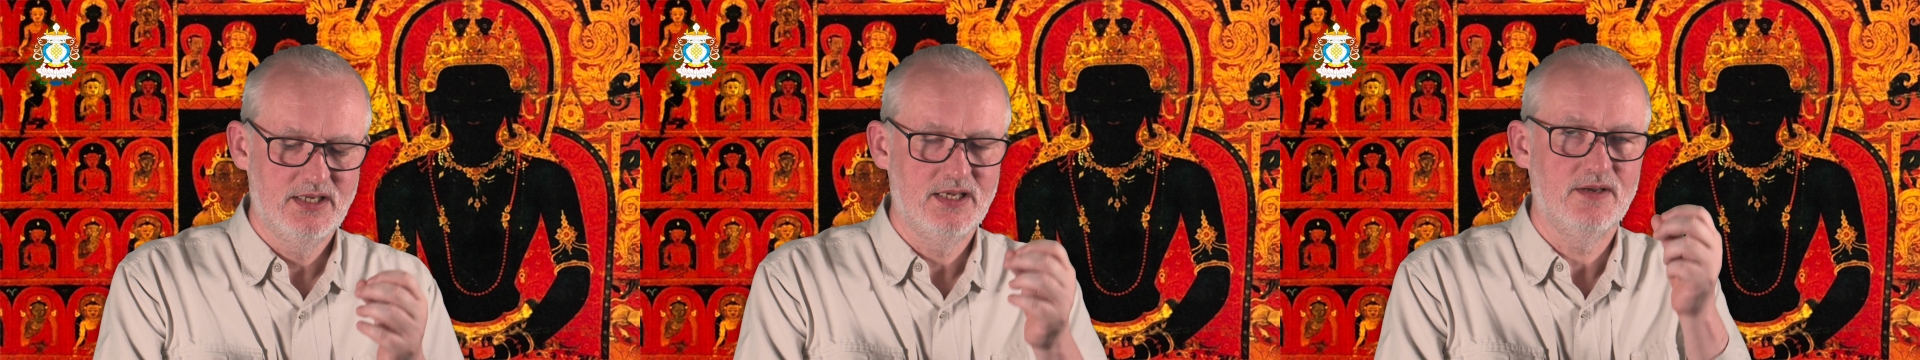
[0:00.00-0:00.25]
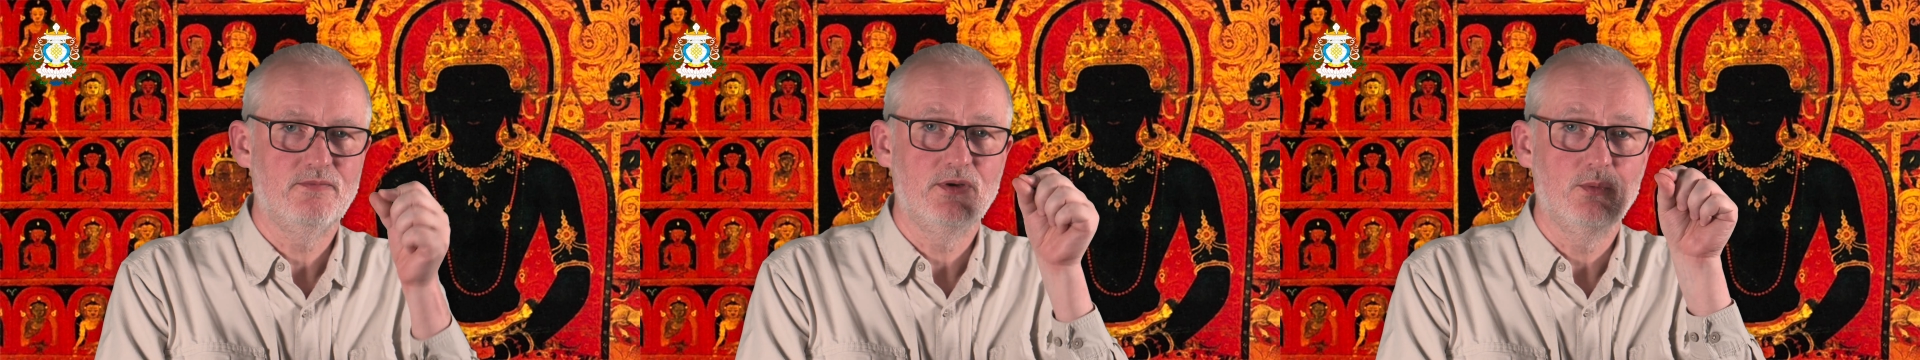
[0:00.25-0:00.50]

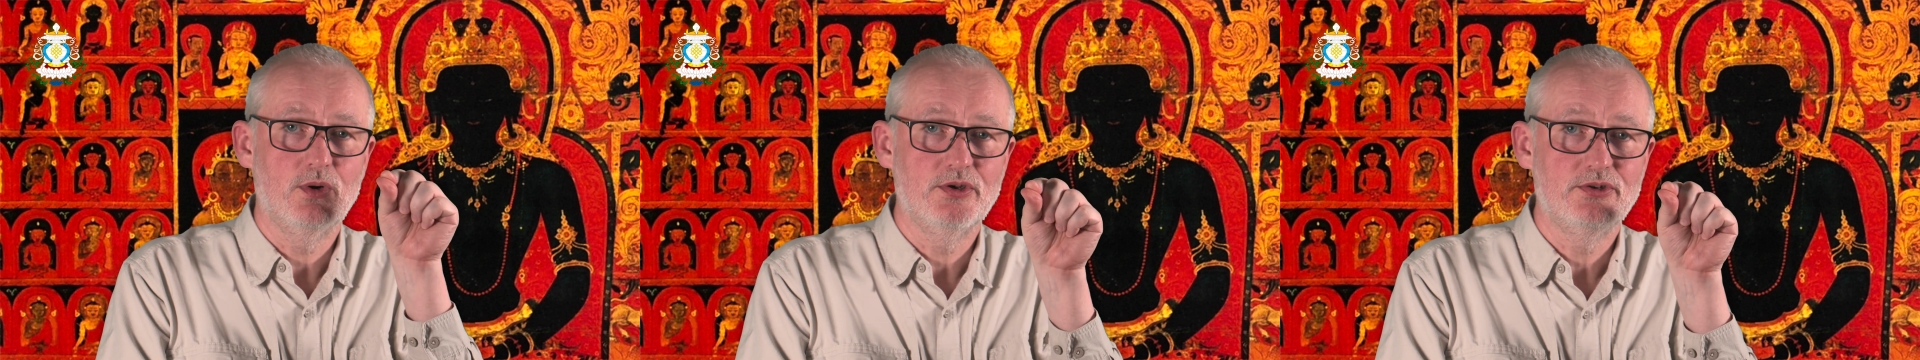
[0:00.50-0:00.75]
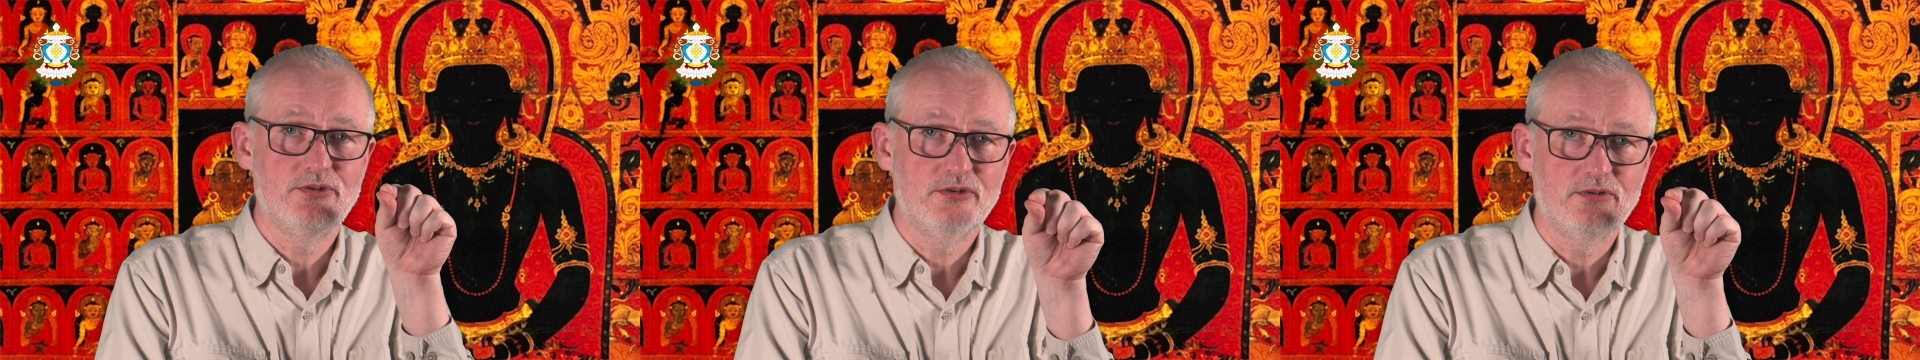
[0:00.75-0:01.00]
if we
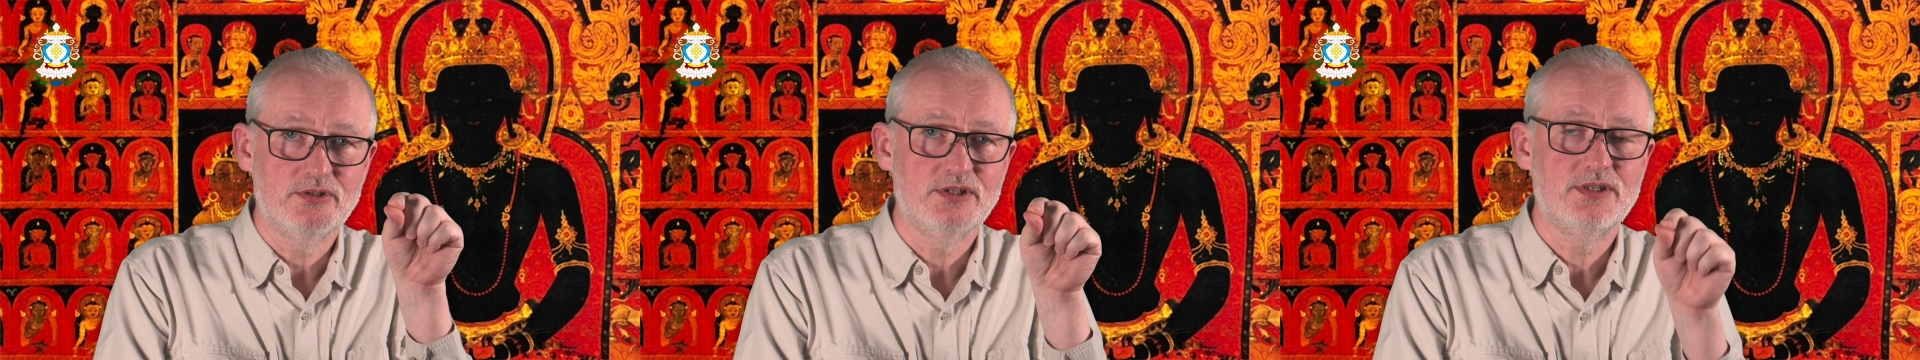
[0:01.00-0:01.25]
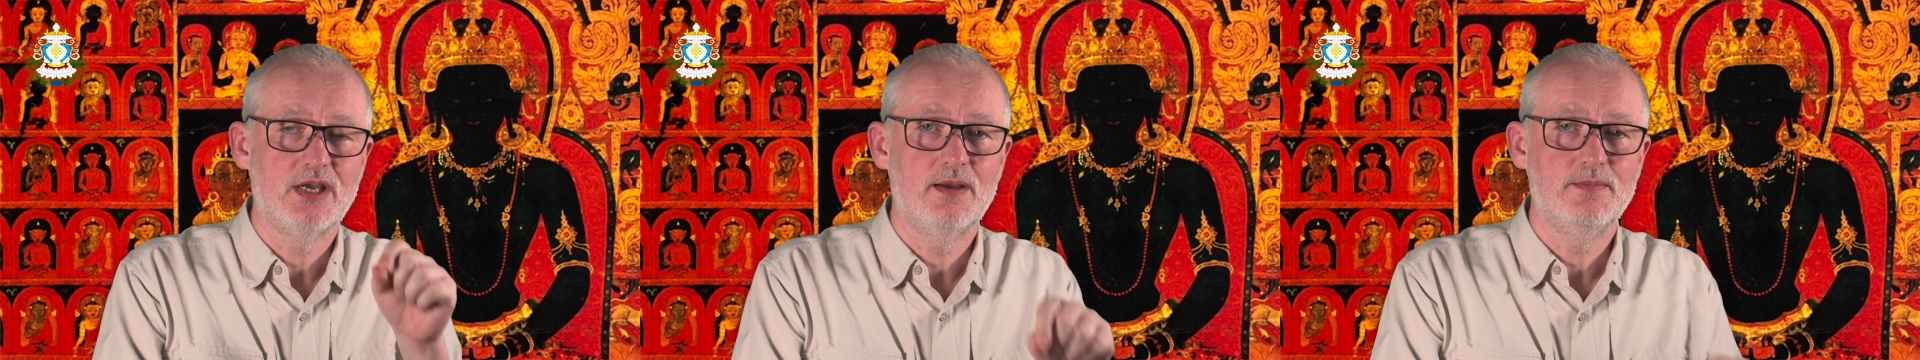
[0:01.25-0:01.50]
want to
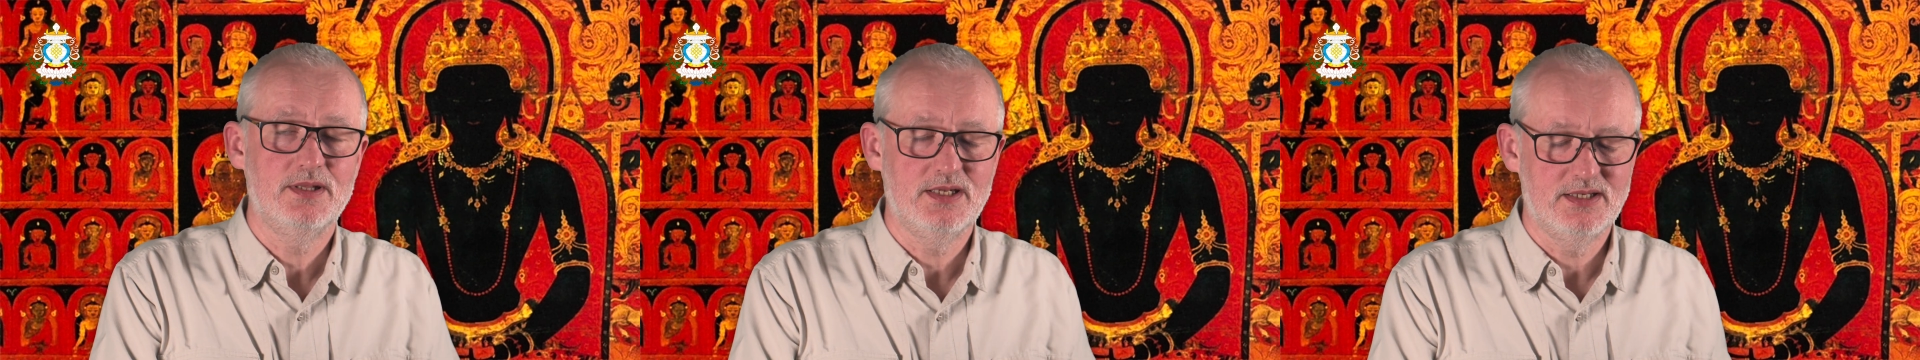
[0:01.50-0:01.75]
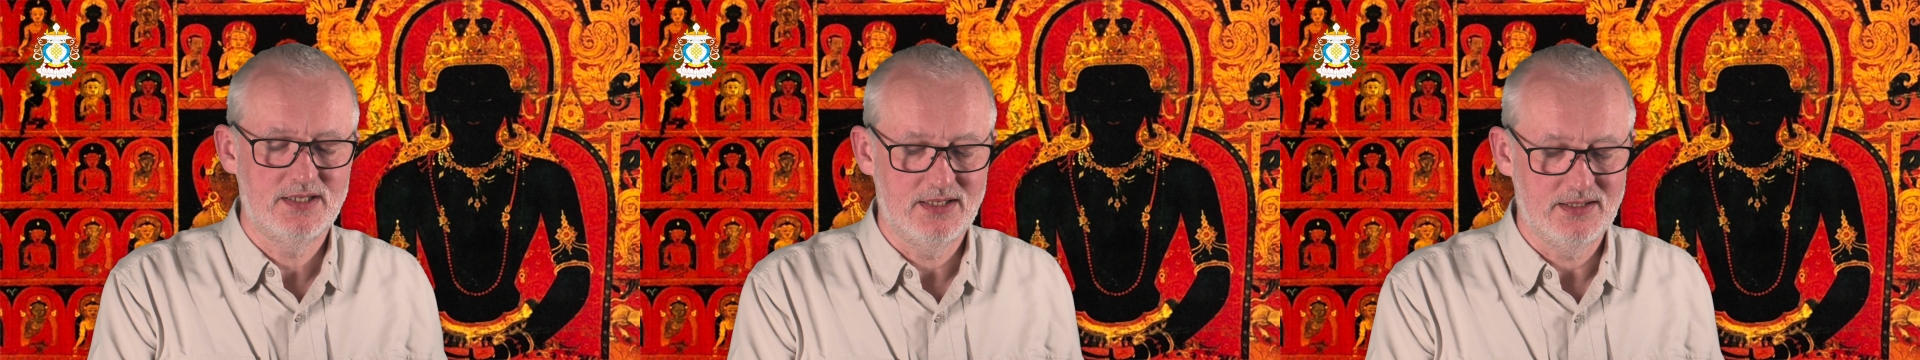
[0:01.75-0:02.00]
determine the
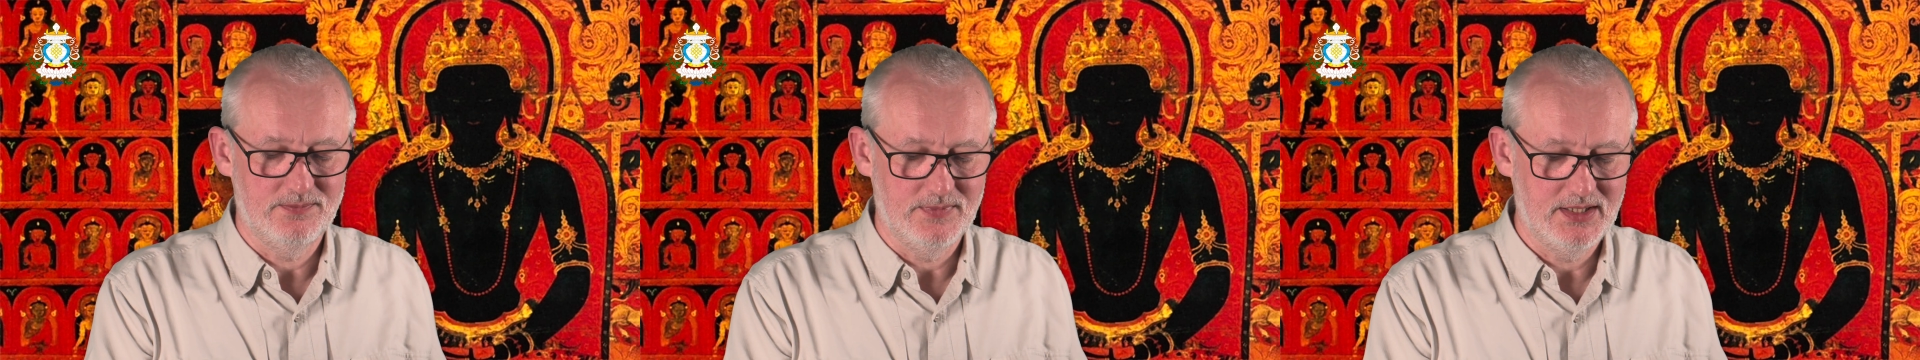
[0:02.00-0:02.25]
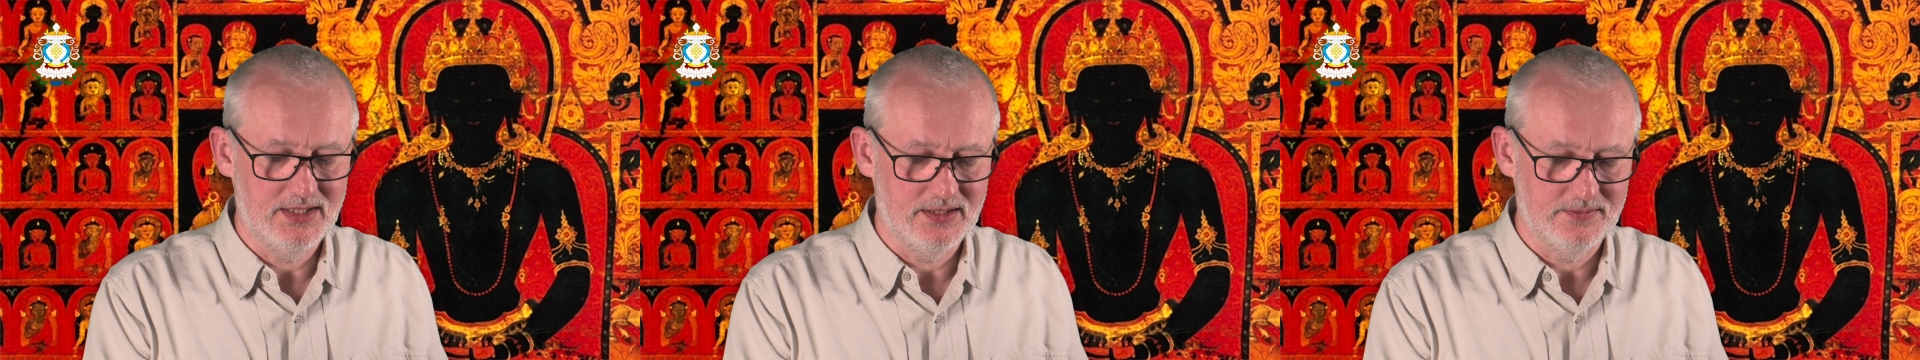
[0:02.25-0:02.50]
intended
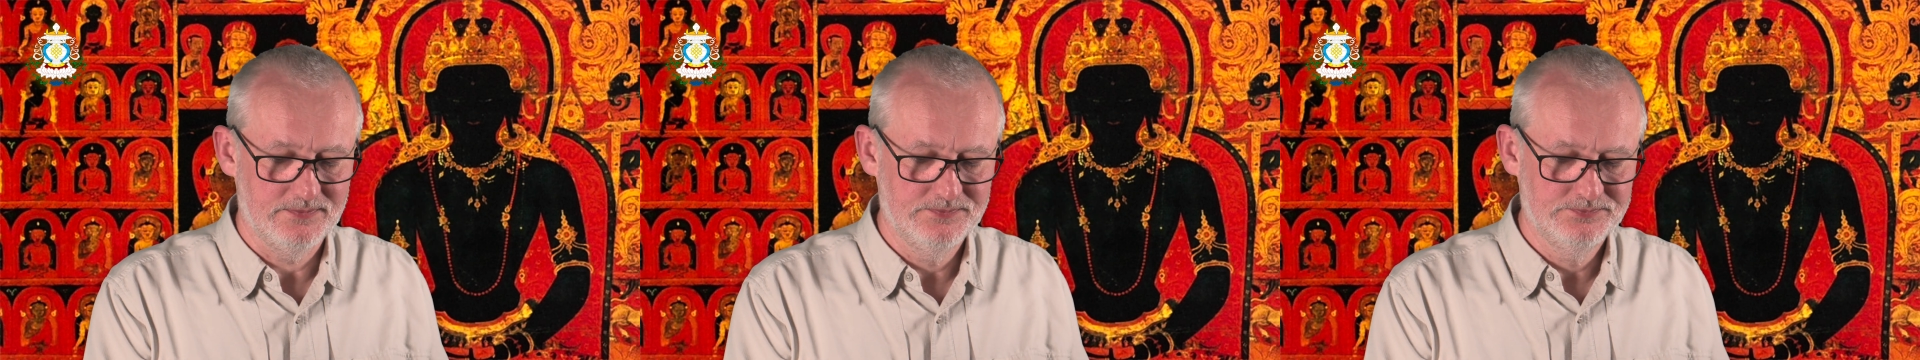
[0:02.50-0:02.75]
meaning.